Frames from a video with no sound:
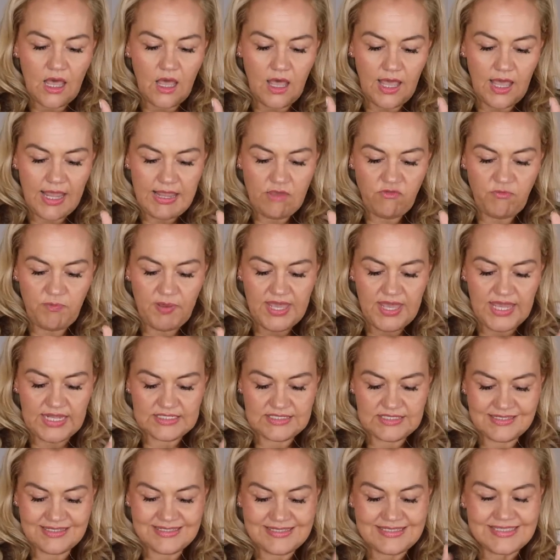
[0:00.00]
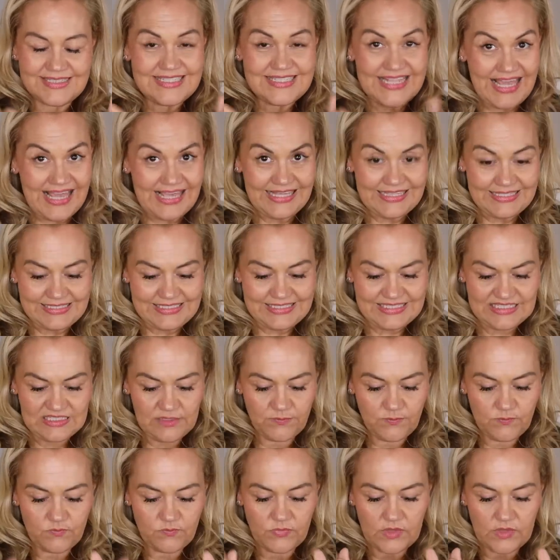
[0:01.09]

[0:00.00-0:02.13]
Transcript: I have picked six.